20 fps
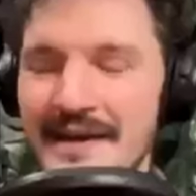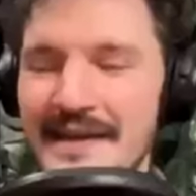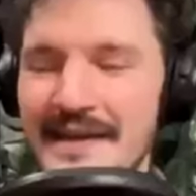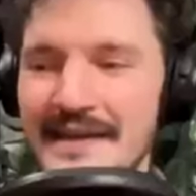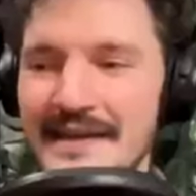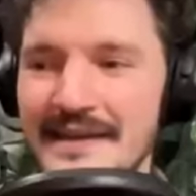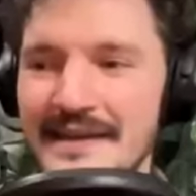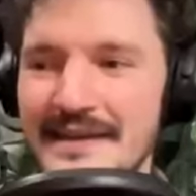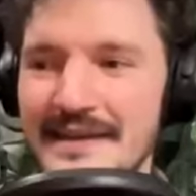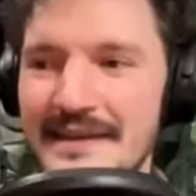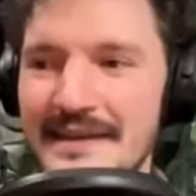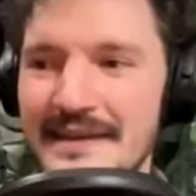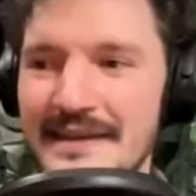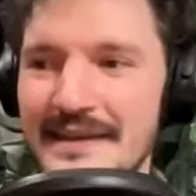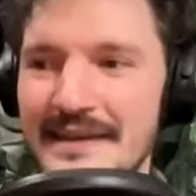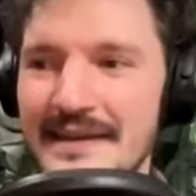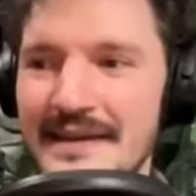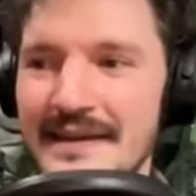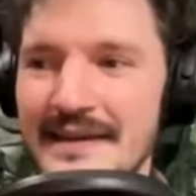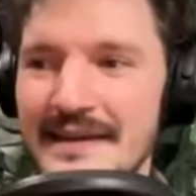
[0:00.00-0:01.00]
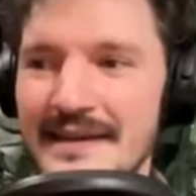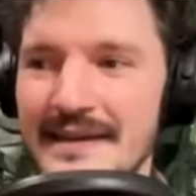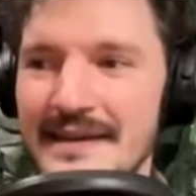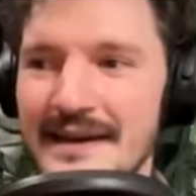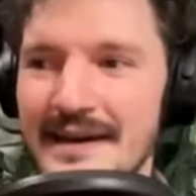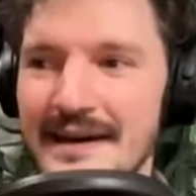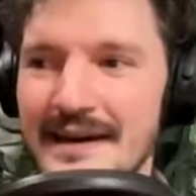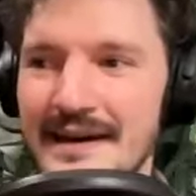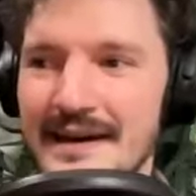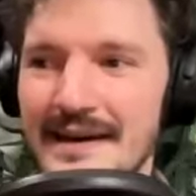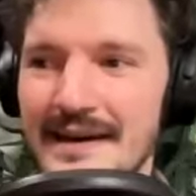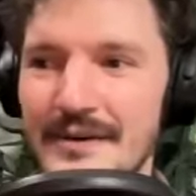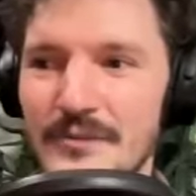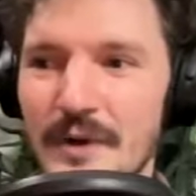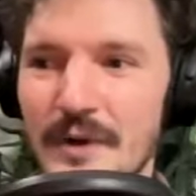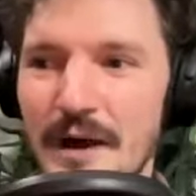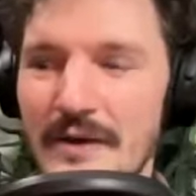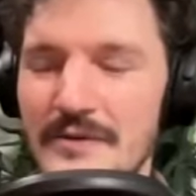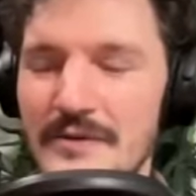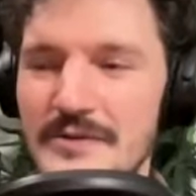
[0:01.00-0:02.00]
in the
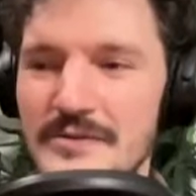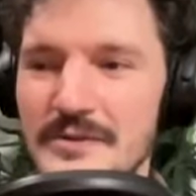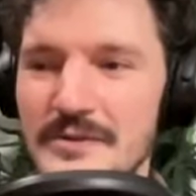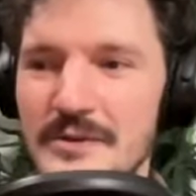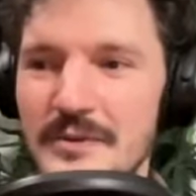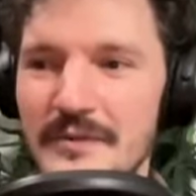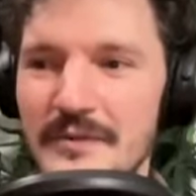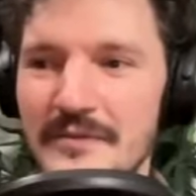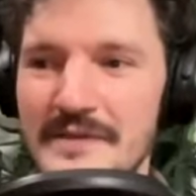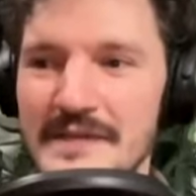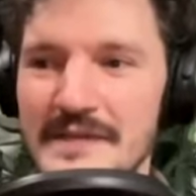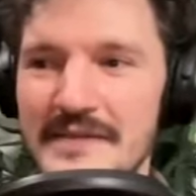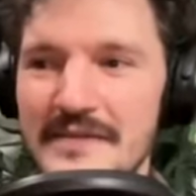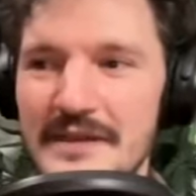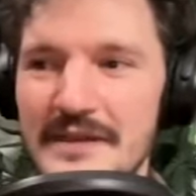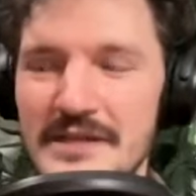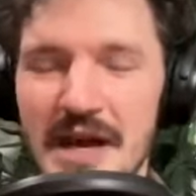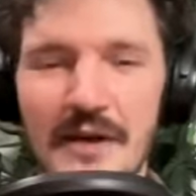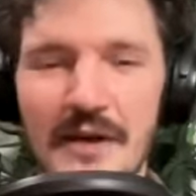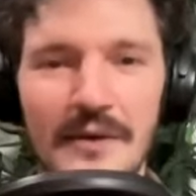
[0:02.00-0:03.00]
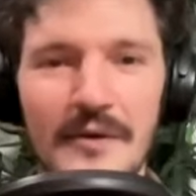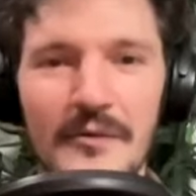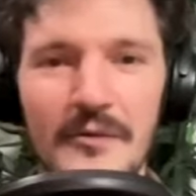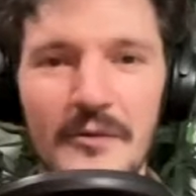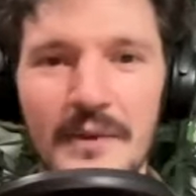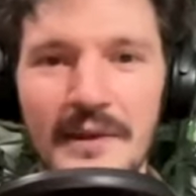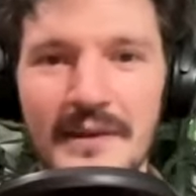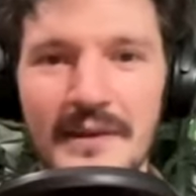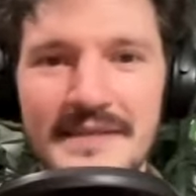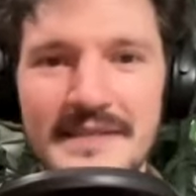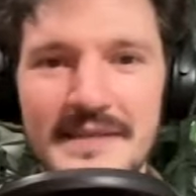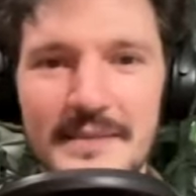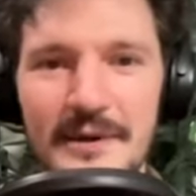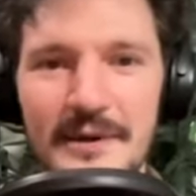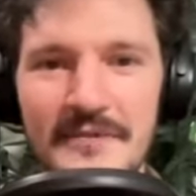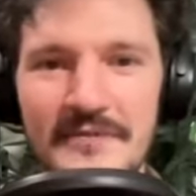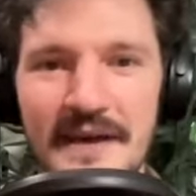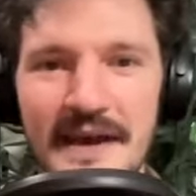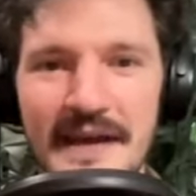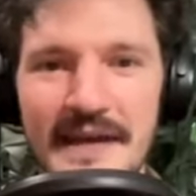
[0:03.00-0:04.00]
writer's room of a TV show. It would be like
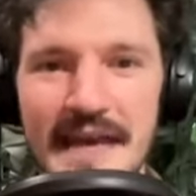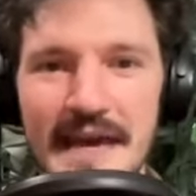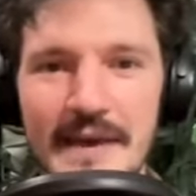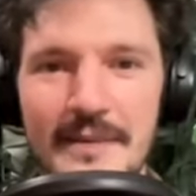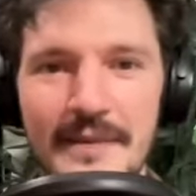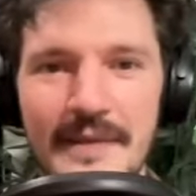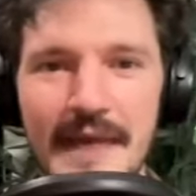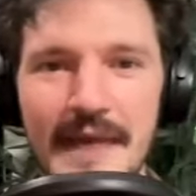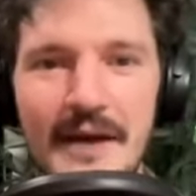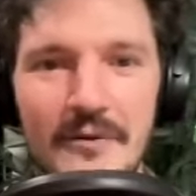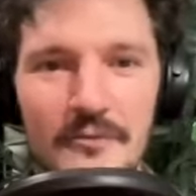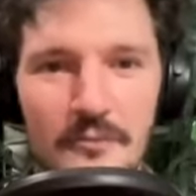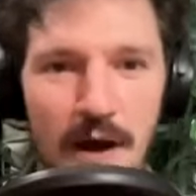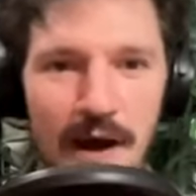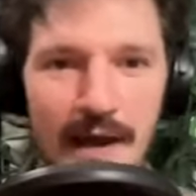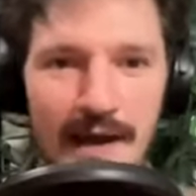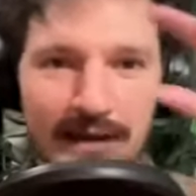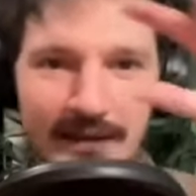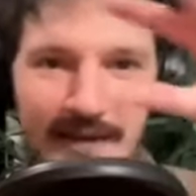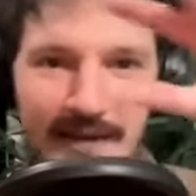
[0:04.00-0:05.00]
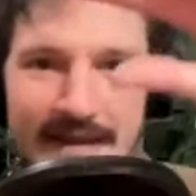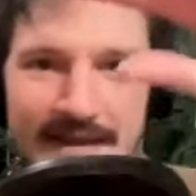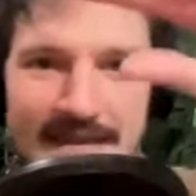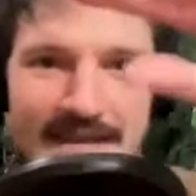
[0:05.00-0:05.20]
somebody fan gaming that and writing like